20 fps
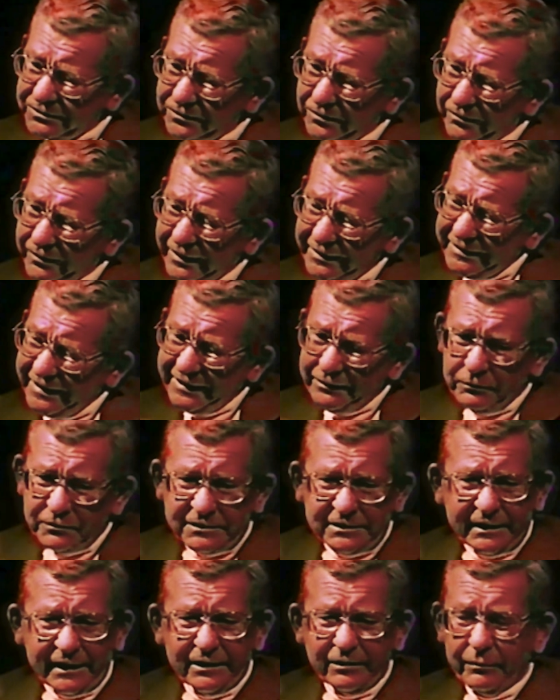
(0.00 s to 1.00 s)
counselor,
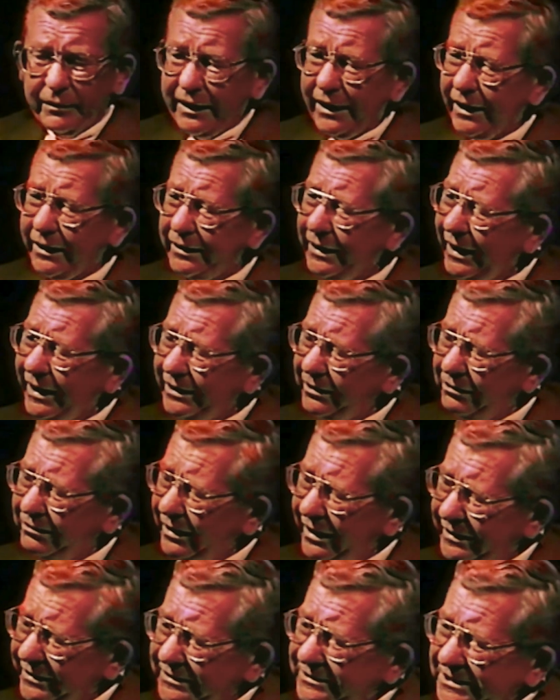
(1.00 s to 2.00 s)
and they would say to me,
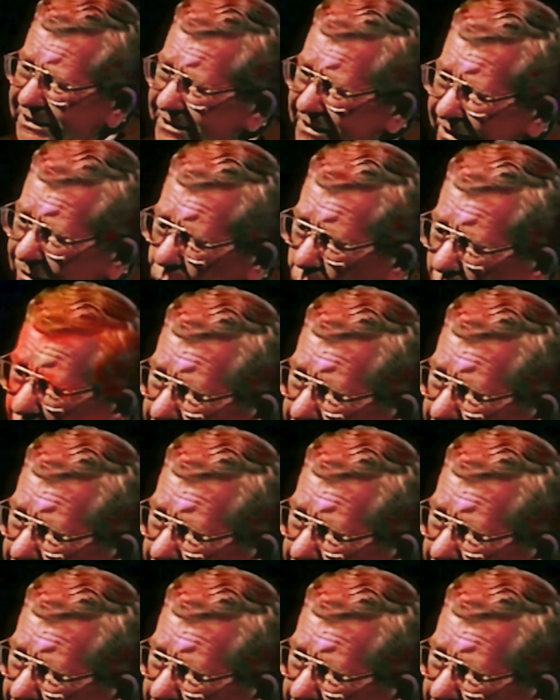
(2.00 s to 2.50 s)
I didn't